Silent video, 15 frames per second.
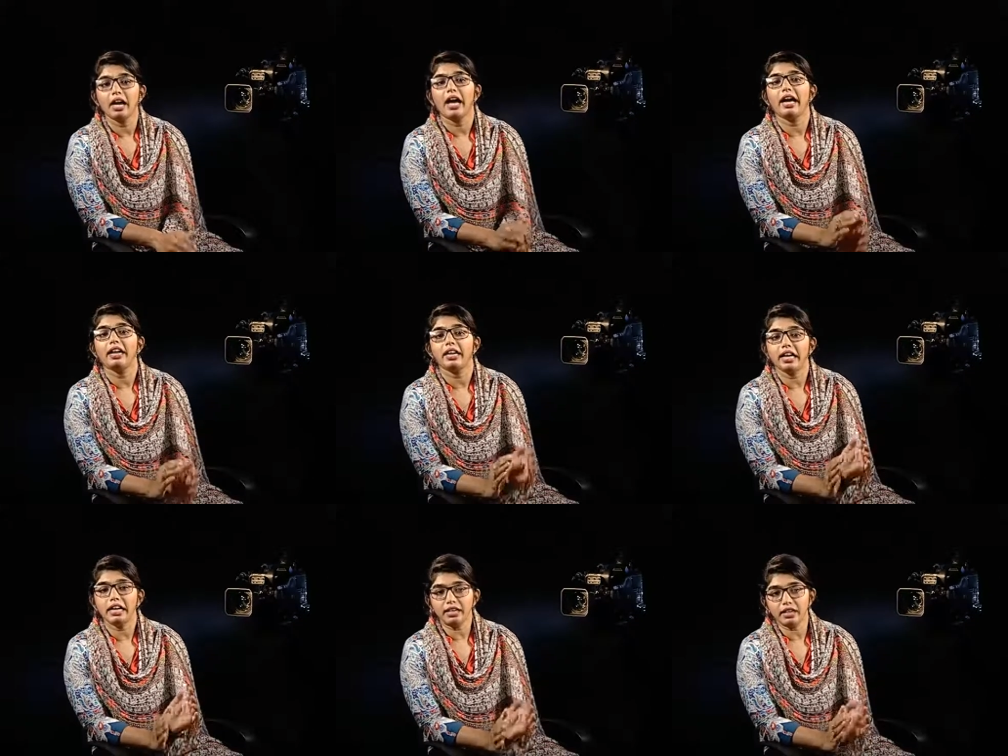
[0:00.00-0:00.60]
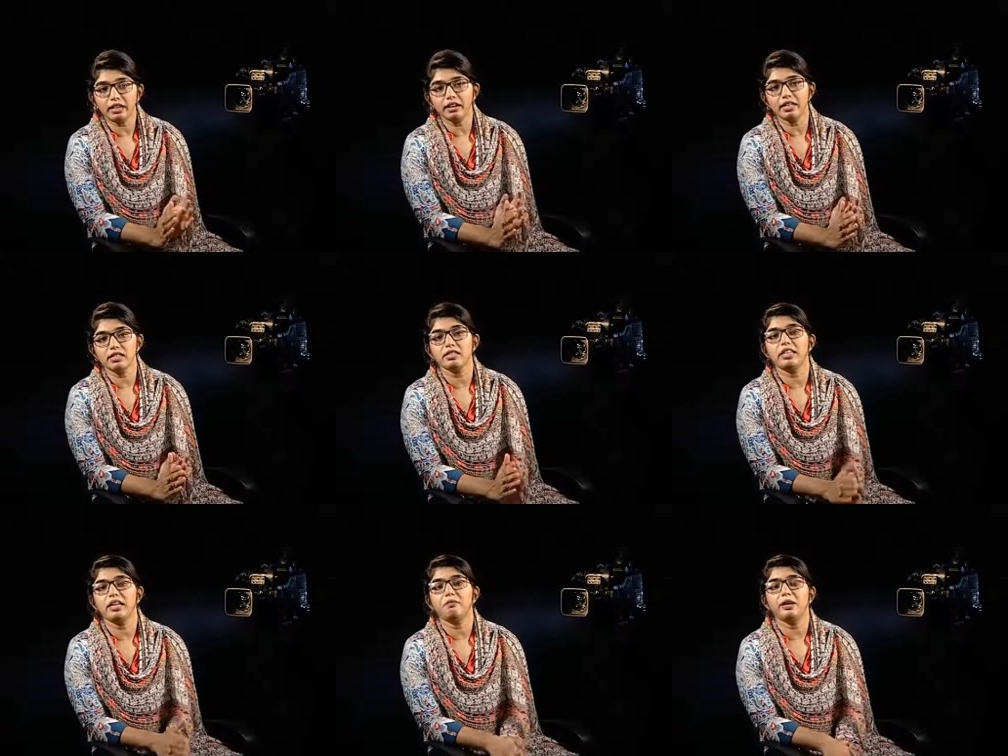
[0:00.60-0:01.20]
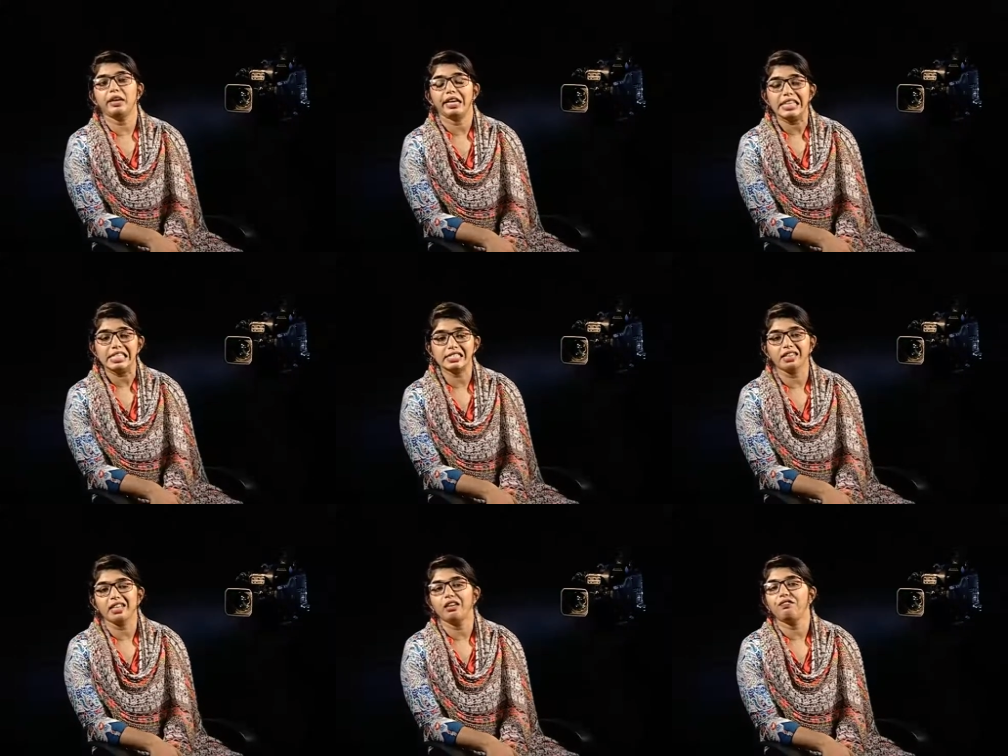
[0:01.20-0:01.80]
and integrates them
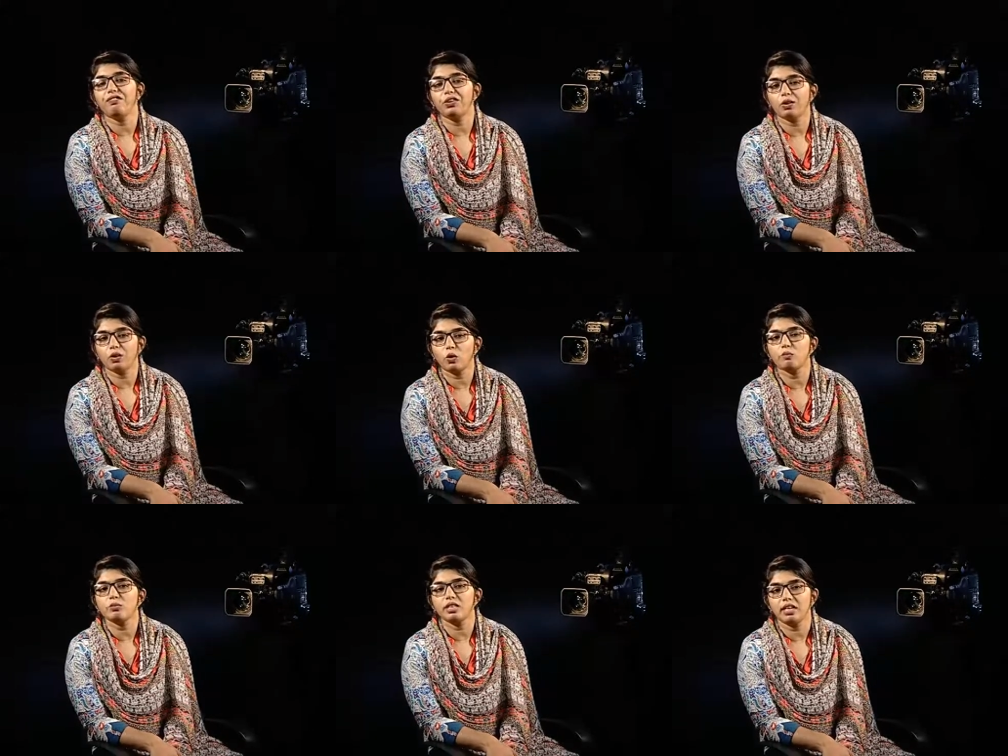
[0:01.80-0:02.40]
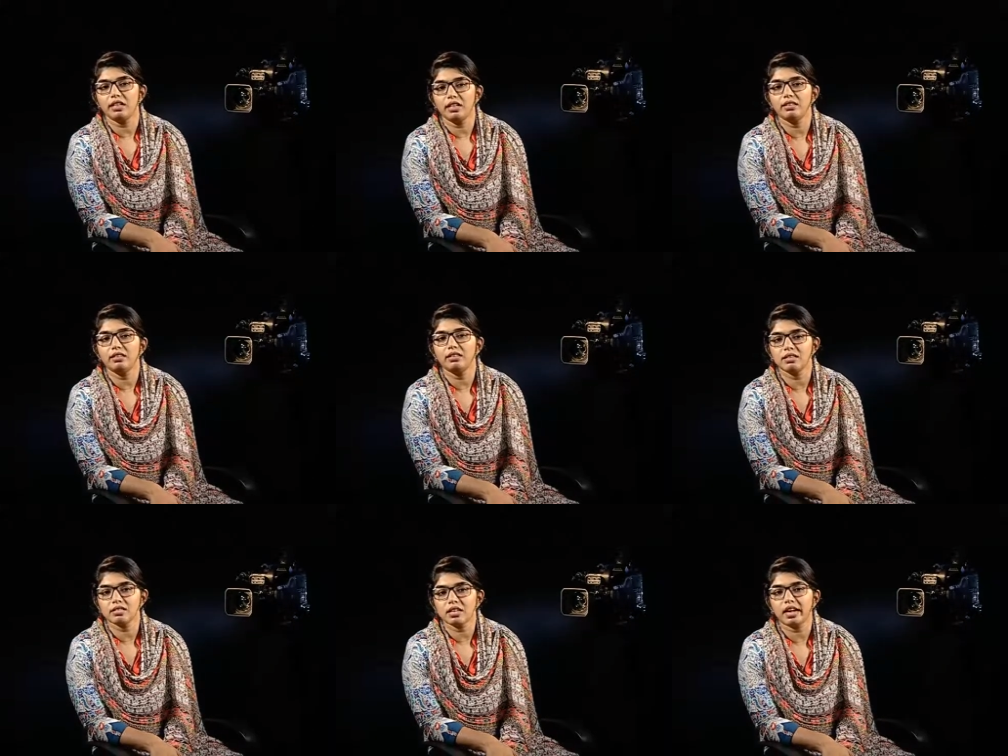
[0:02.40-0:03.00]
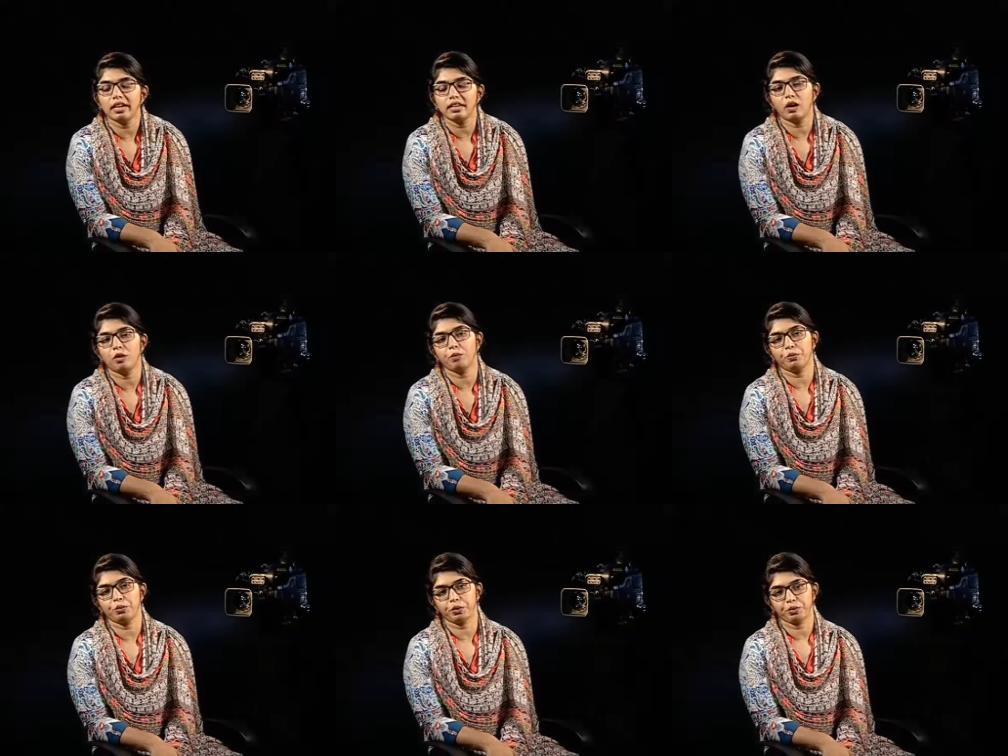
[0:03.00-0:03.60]
easily for obtaining the desired
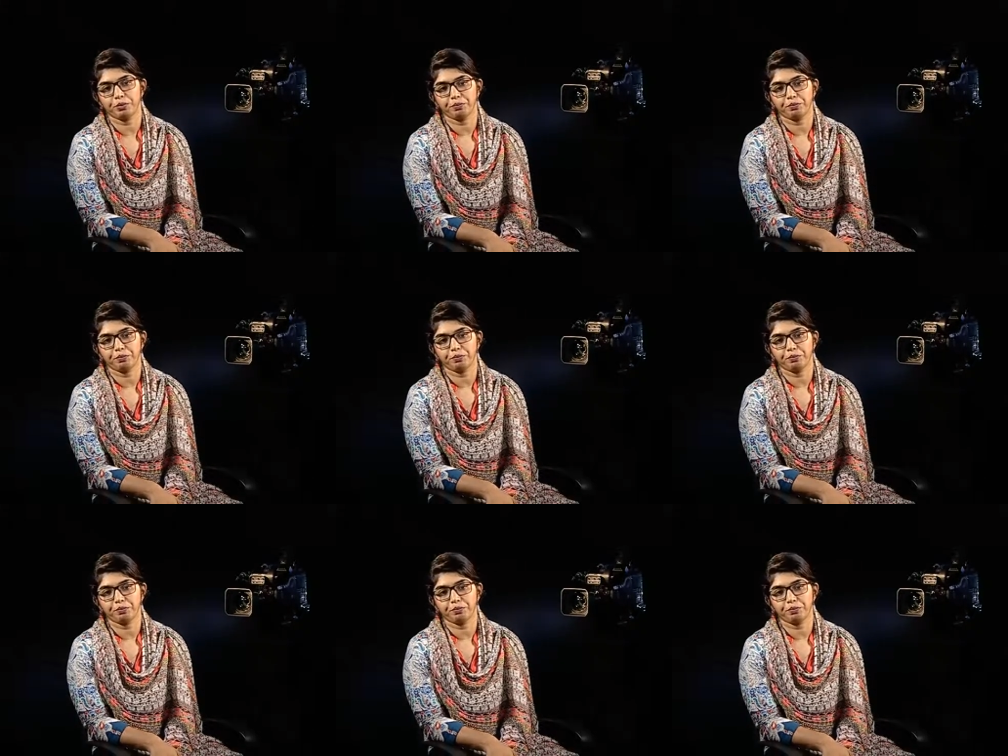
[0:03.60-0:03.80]
output.